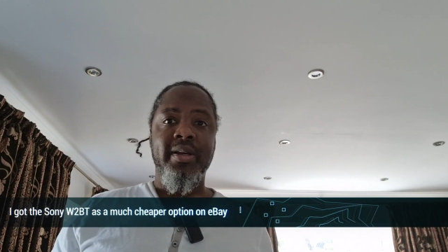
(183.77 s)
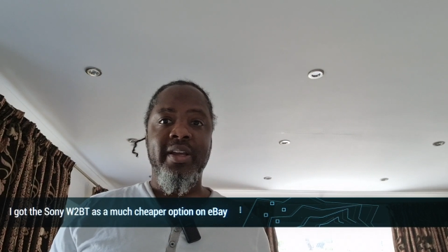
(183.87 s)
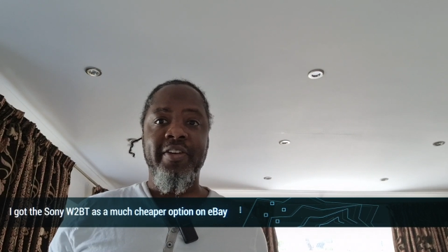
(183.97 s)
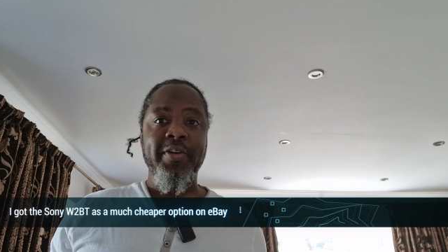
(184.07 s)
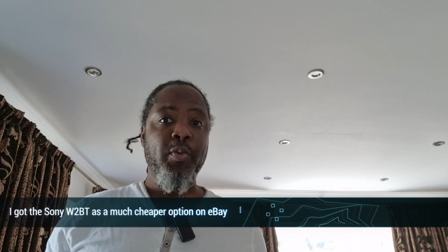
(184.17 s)

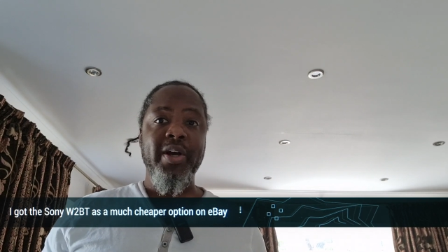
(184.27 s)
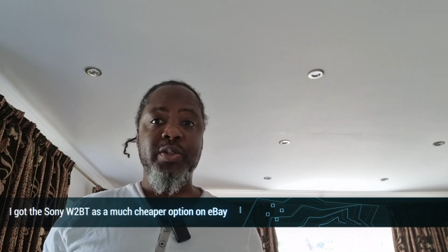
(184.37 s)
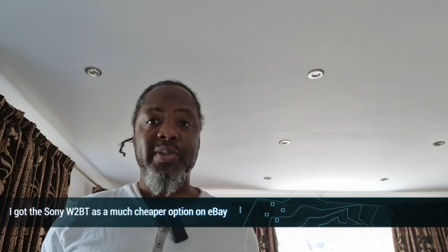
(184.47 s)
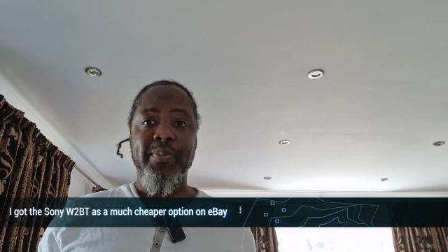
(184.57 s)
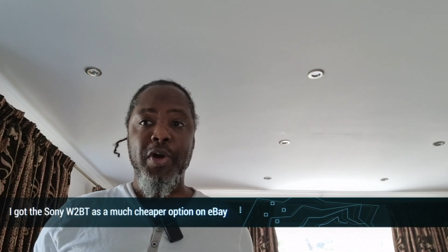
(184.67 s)
if it works
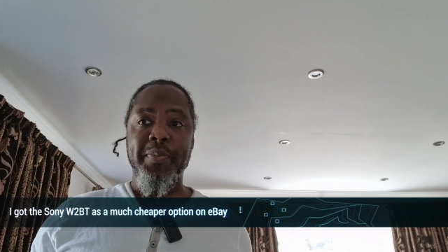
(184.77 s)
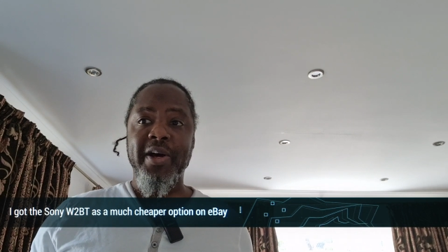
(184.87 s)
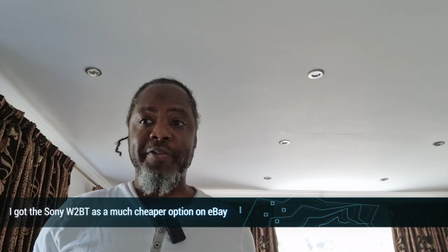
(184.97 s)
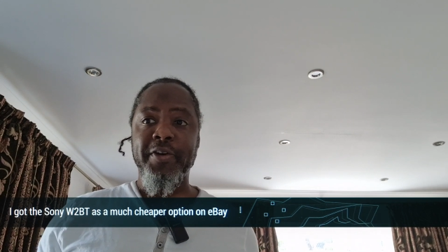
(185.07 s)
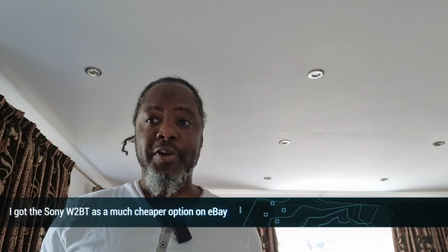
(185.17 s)
with a mobile
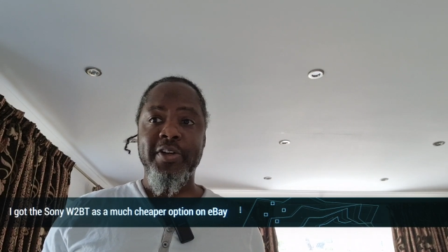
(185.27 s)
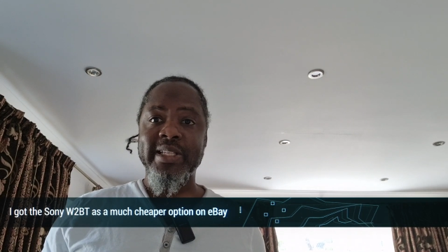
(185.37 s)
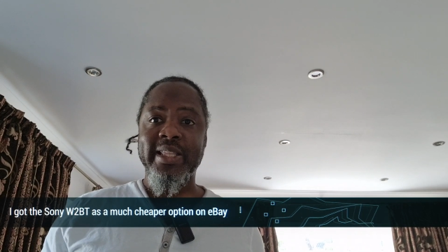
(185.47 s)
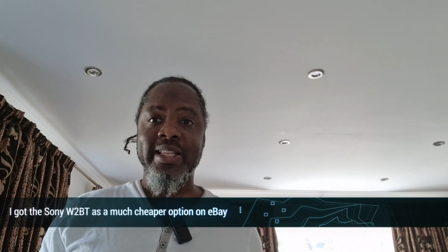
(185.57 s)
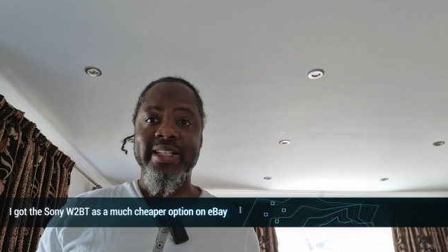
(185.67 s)
phone, because I
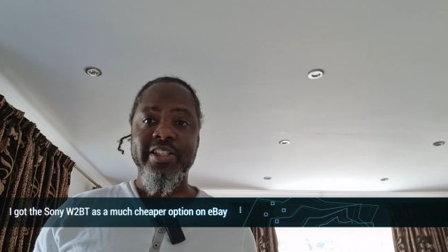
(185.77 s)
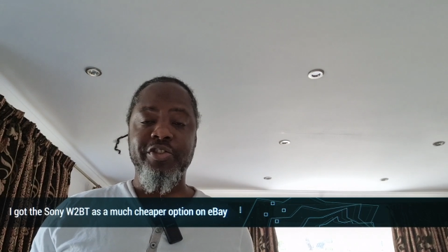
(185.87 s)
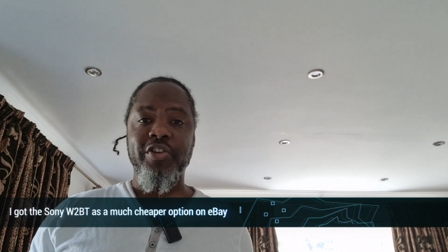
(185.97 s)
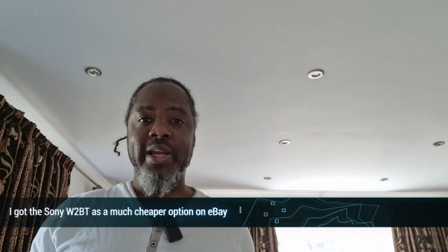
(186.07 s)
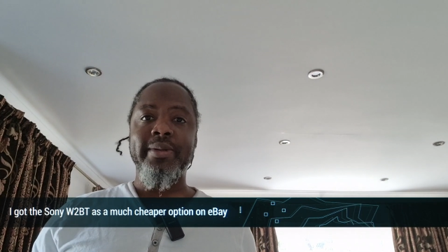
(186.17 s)
think this is
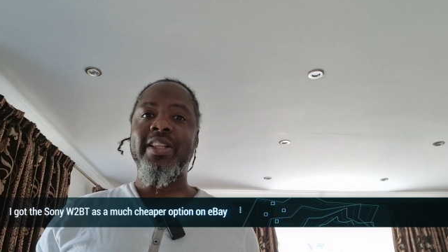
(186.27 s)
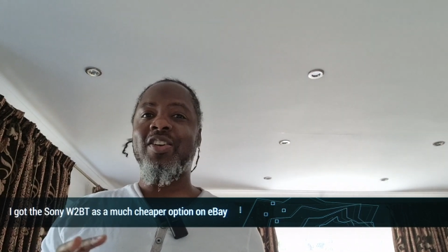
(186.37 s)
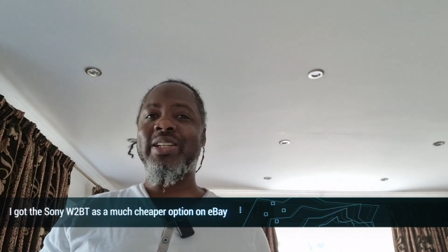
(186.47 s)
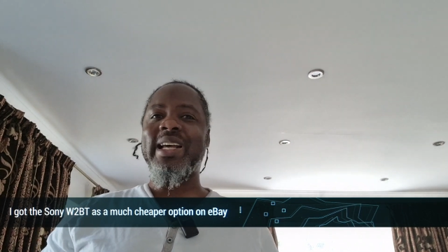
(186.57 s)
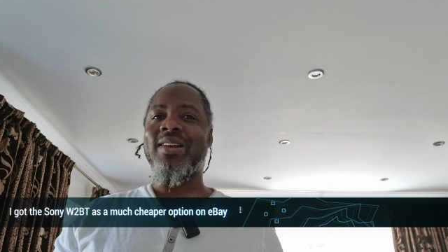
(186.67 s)
great. The
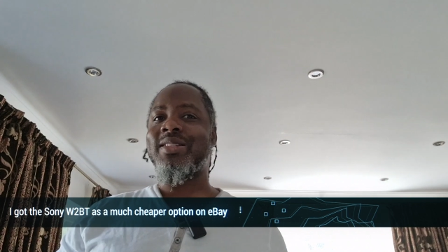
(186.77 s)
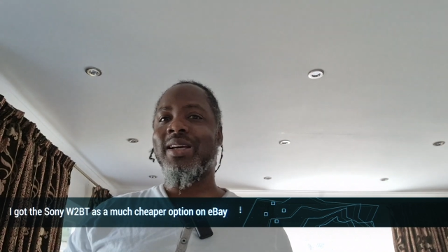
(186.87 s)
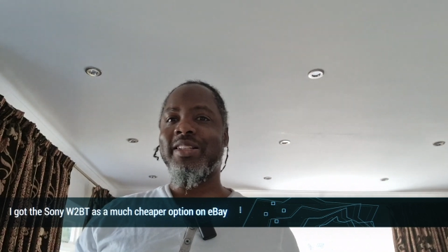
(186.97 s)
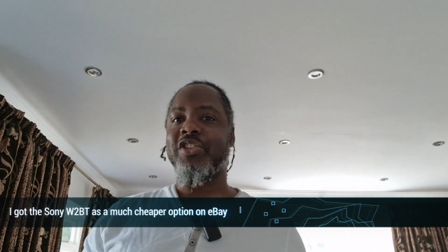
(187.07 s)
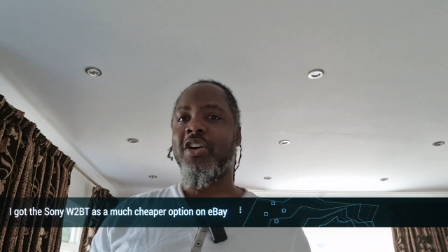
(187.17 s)
only
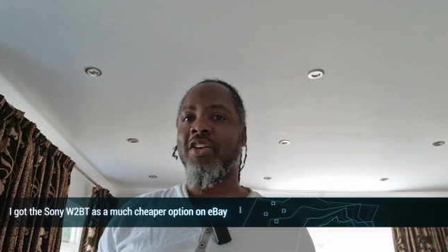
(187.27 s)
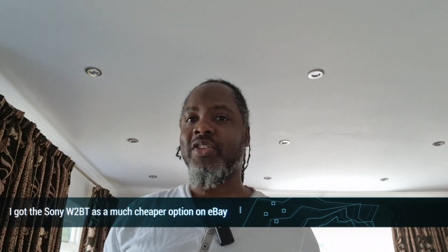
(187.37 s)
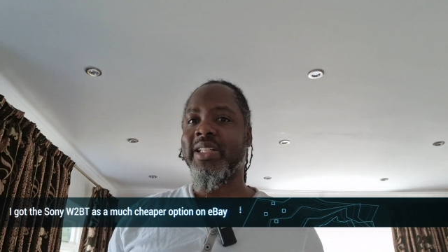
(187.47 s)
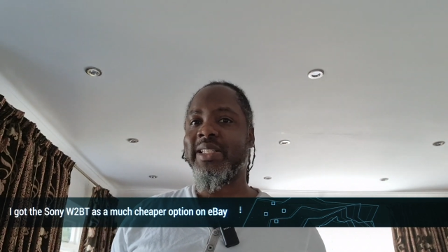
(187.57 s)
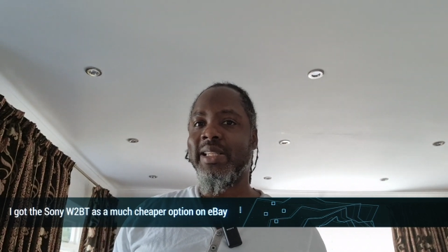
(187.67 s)
downside is you can't
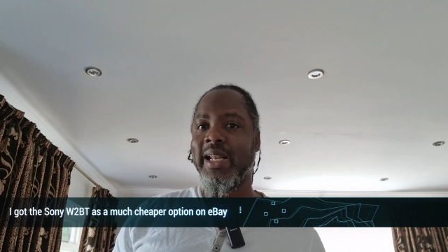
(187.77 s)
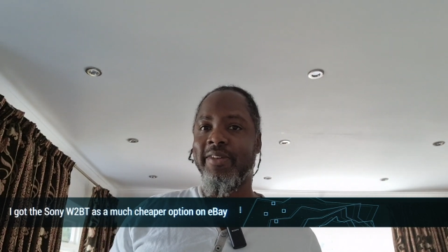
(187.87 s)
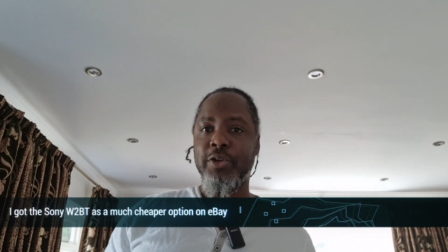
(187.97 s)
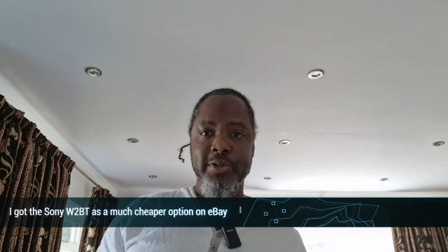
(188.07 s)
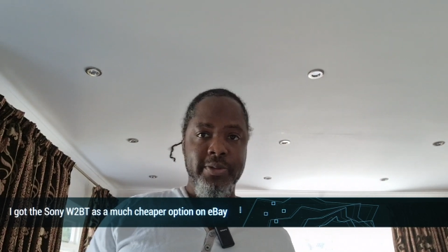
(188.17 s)
really see the
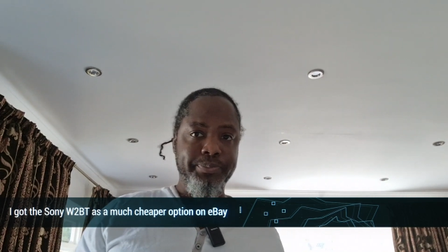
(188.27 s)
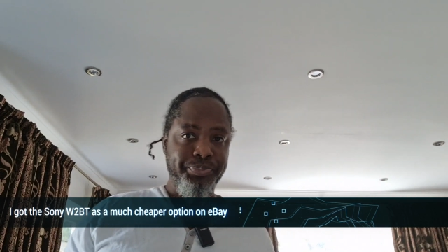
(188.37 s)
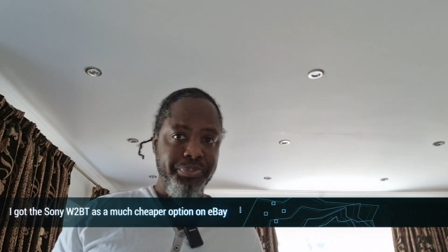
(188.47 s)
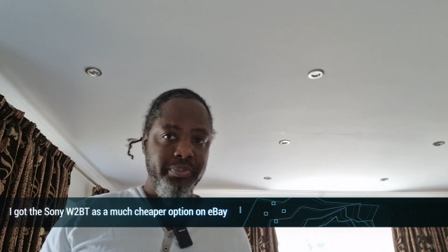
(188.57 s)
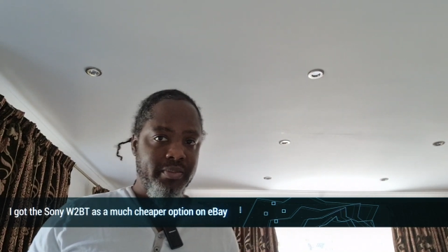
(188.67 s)
levels.
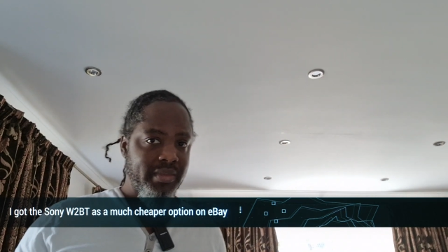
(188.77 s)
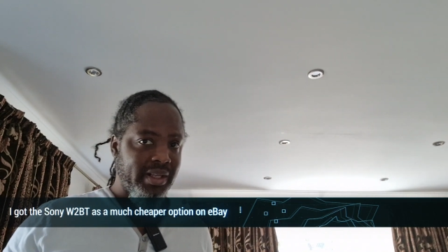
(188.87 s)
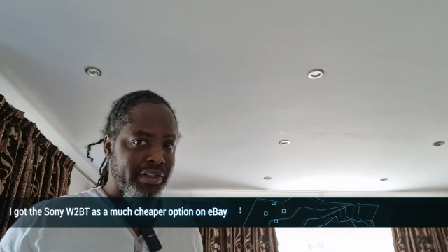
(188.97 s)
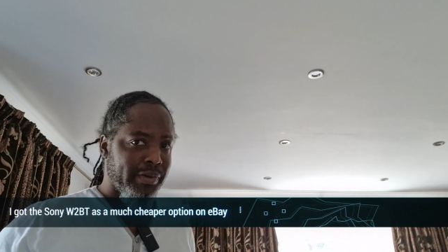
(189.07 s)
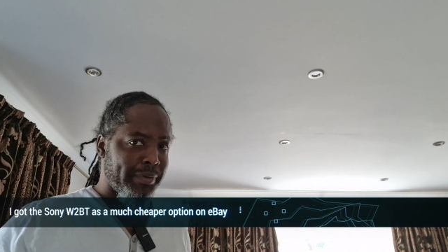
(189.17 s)
So